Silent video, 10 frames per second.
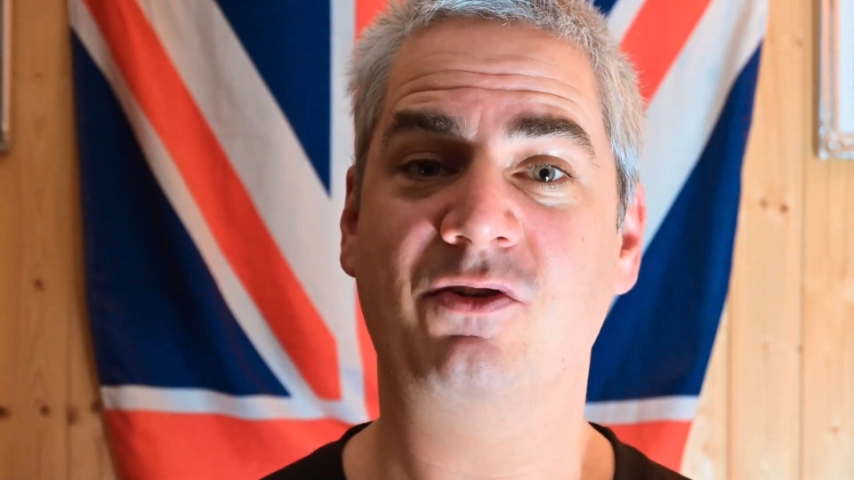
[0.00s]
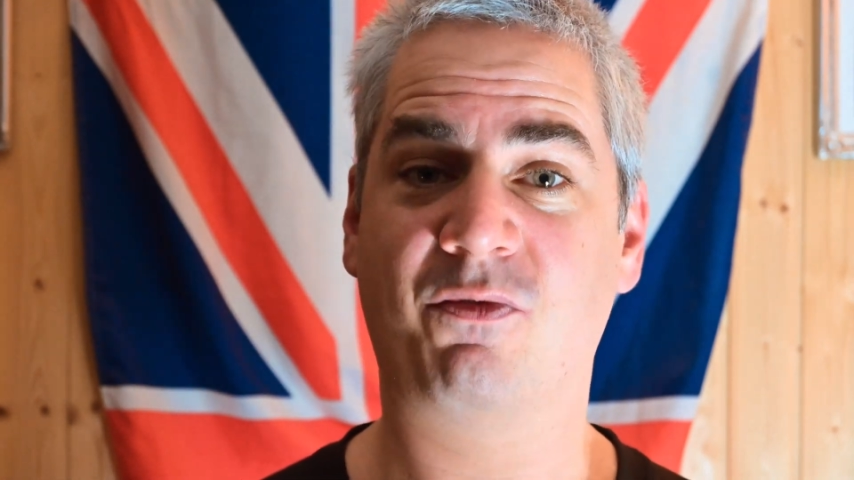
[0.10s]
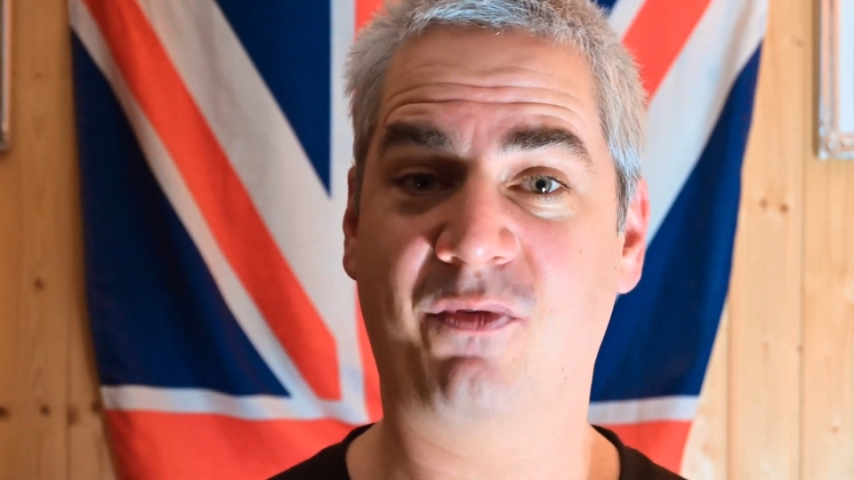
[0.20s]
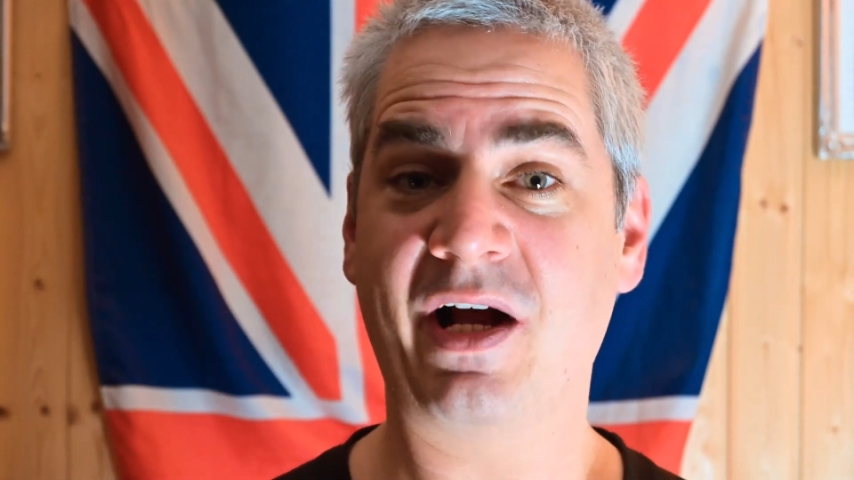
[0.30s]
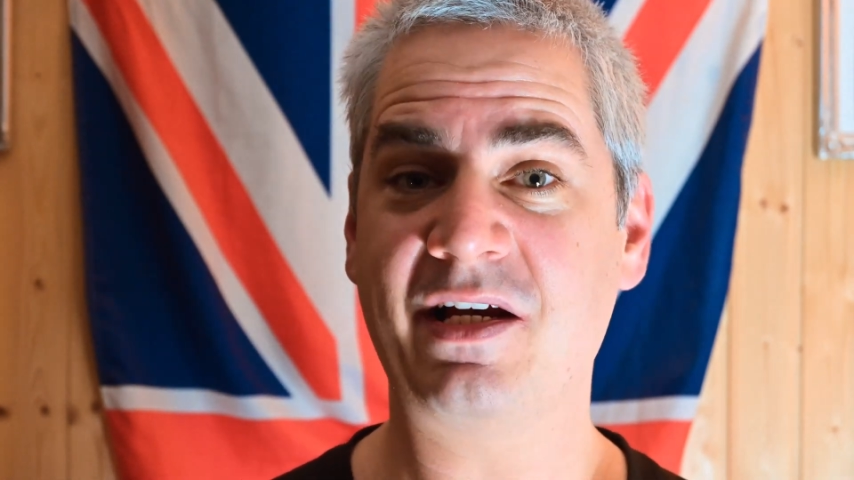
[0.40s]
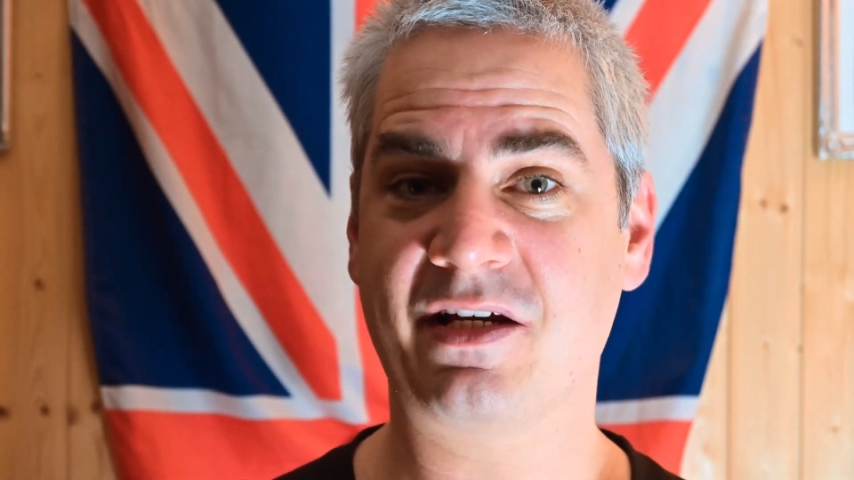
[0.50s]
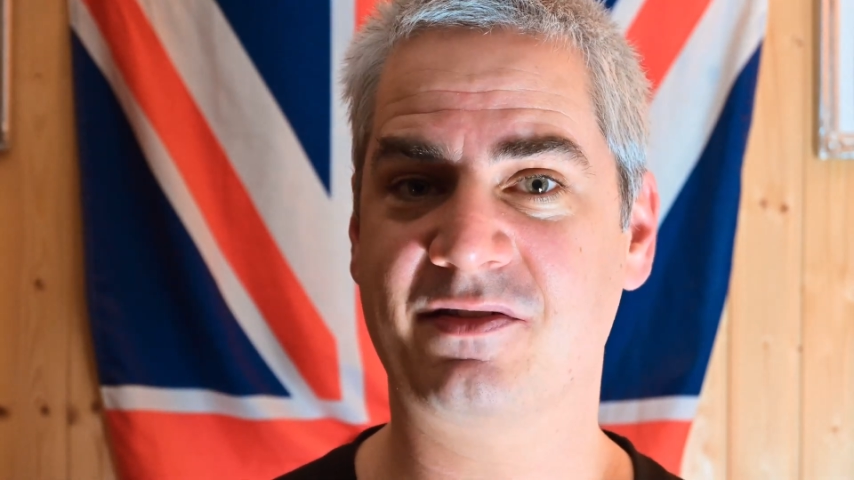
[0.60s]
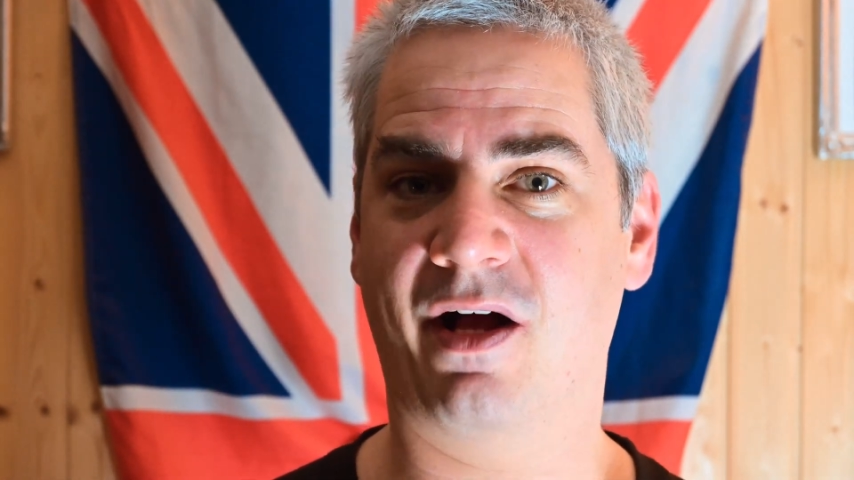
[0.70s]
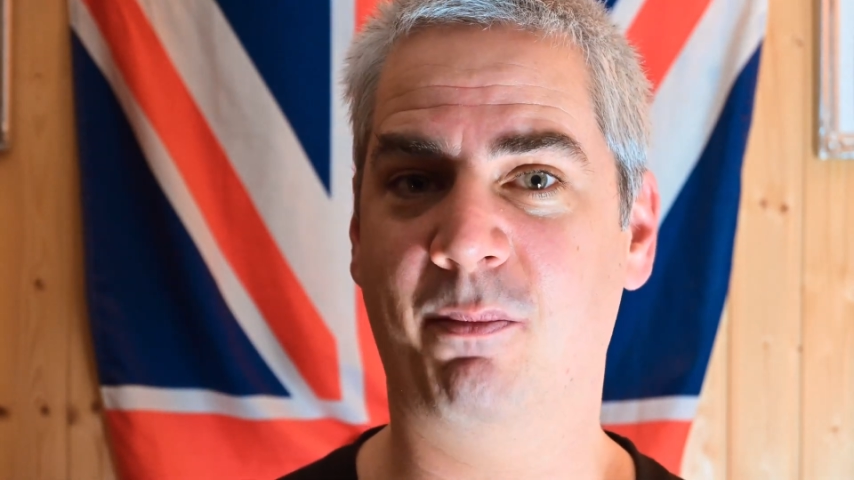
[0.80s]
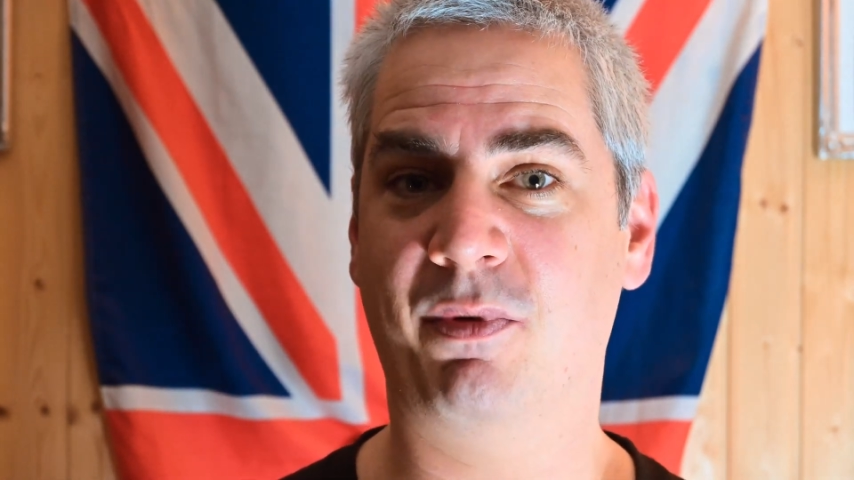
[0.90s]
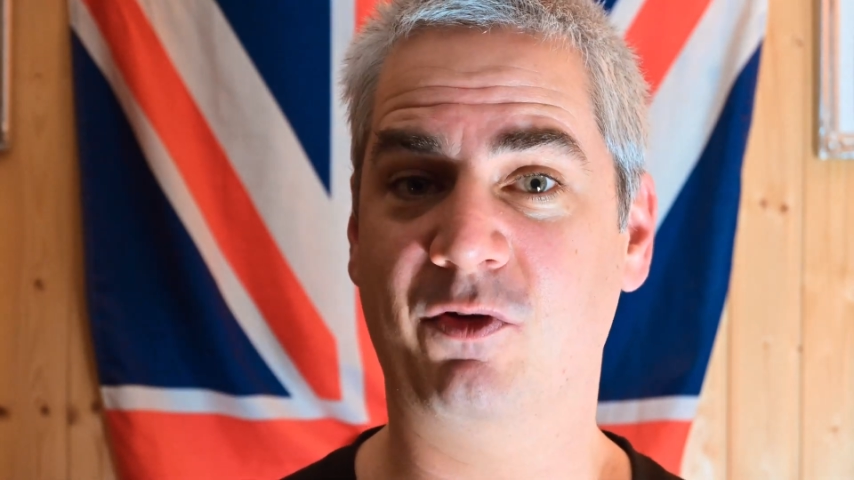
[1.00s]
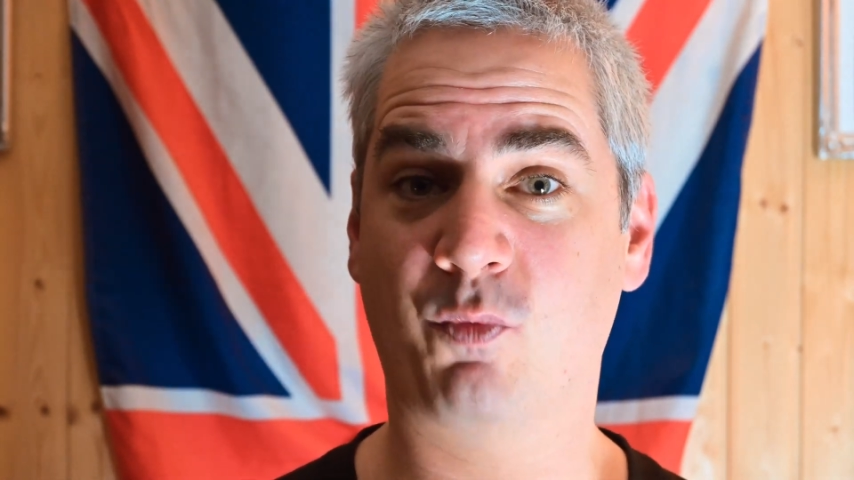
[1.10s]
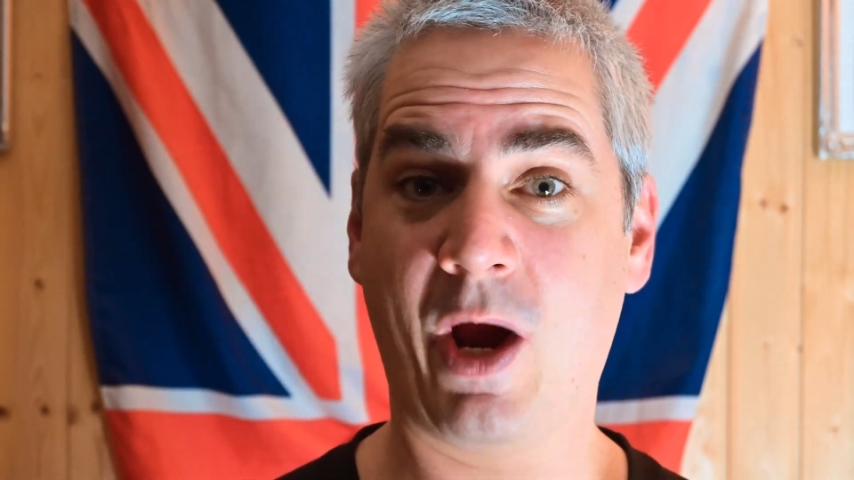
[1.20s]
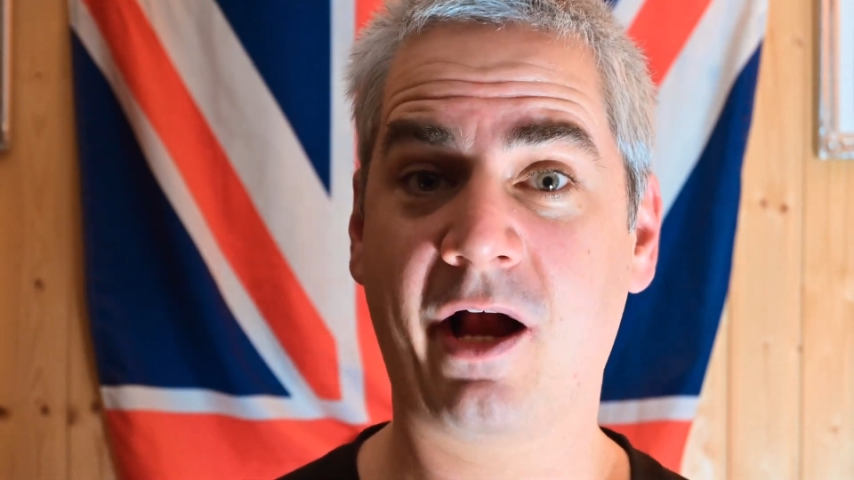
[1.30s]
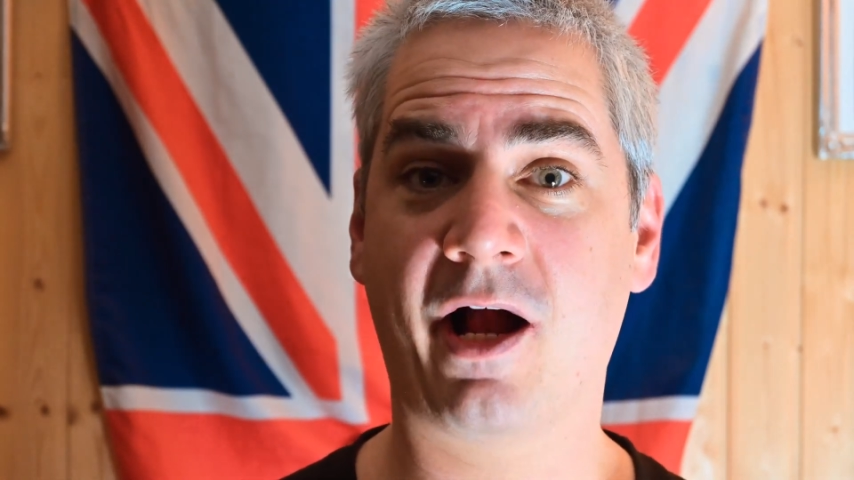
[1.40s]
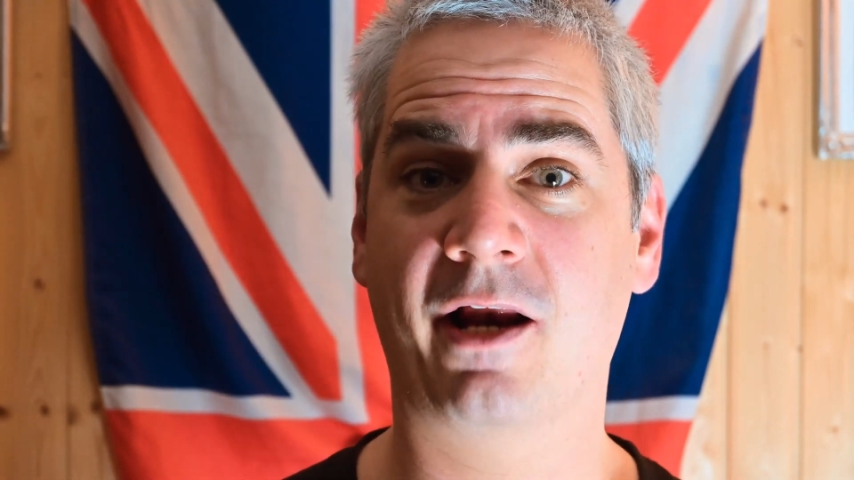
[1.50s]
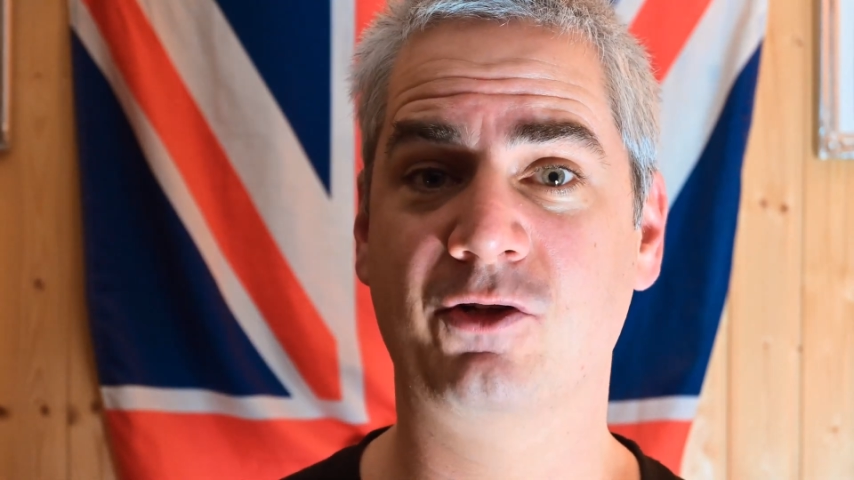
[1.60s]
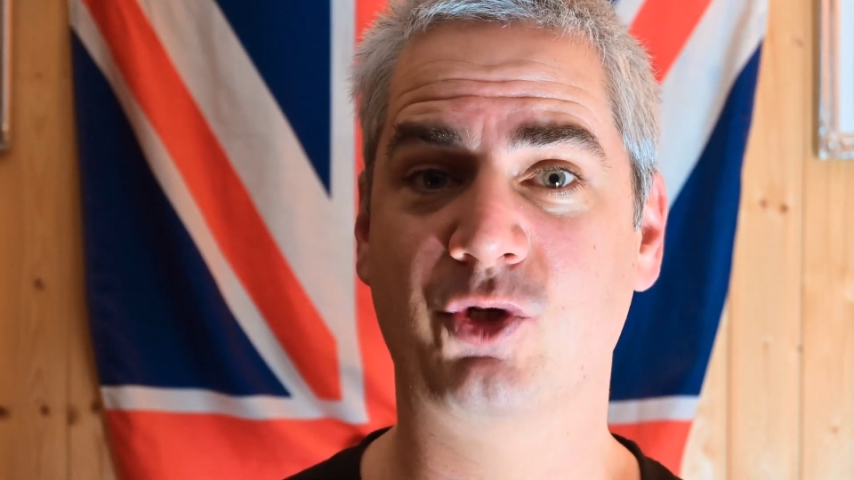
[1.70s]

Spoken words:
to find examples where colour